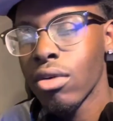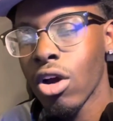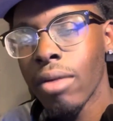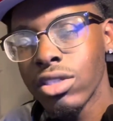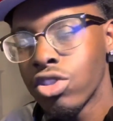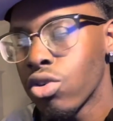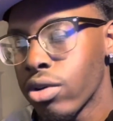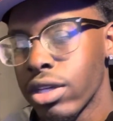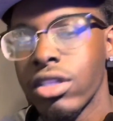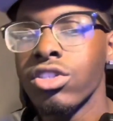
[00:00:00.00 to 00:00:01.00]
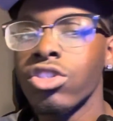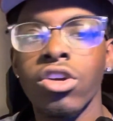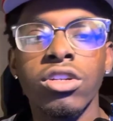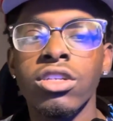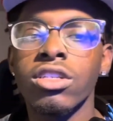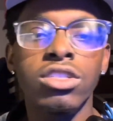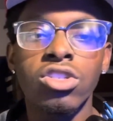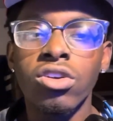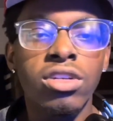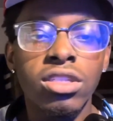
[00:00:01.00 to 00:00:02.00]
I'm enjoying this journey. This
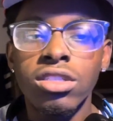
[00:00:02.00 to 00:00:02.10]
journey is